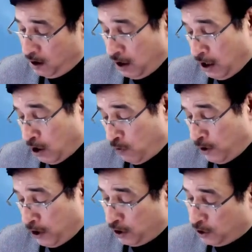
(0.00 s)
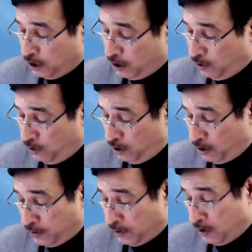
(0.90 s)
equity
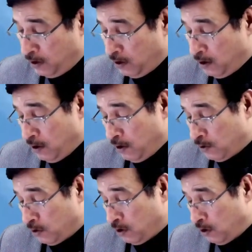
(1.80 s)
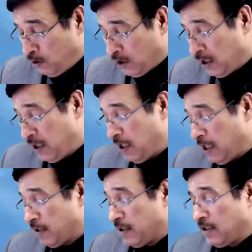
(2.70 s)
shareholders. So you can get
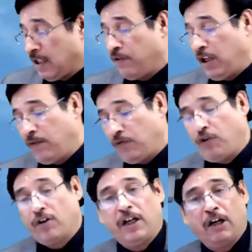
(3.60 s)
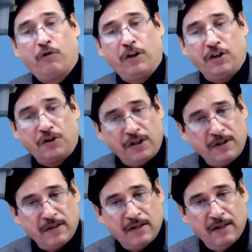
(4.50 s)
assets available for equity
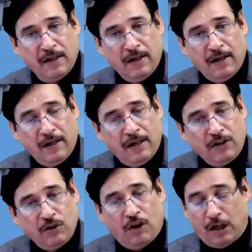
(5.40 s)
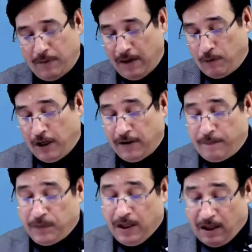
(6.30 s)
shares. You got my point.
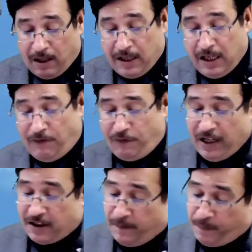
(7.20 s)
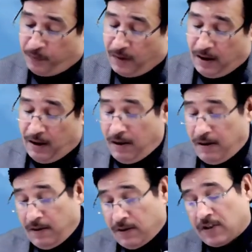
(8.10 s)
In fact,
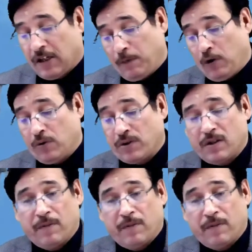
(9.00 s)
suppose